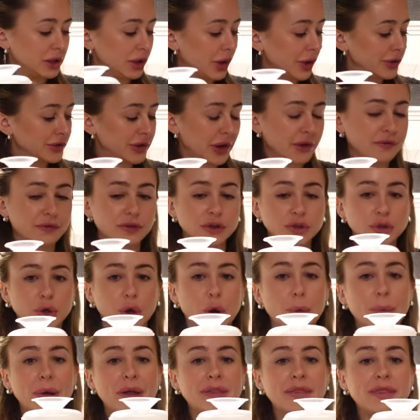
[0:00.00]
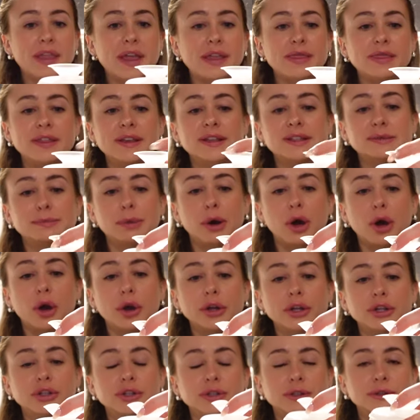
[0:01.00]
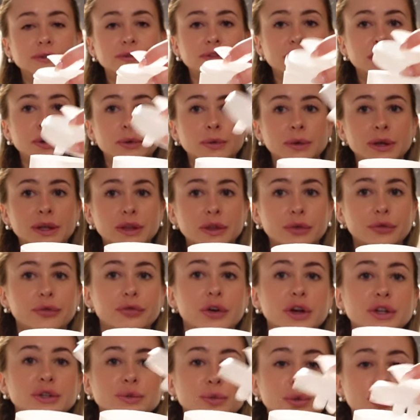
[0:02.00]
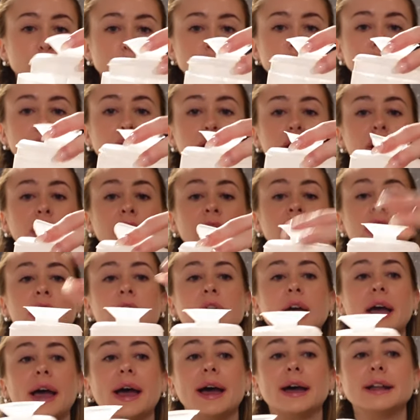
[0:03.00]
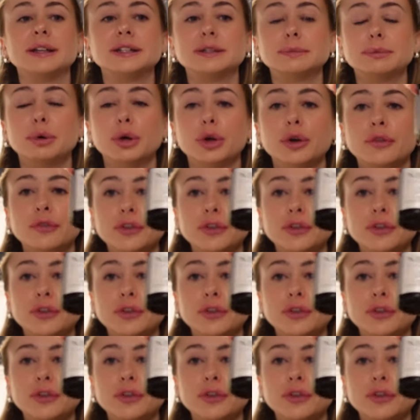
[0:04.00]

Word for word: that goes over the top and then this part you just fill with fresh water and put a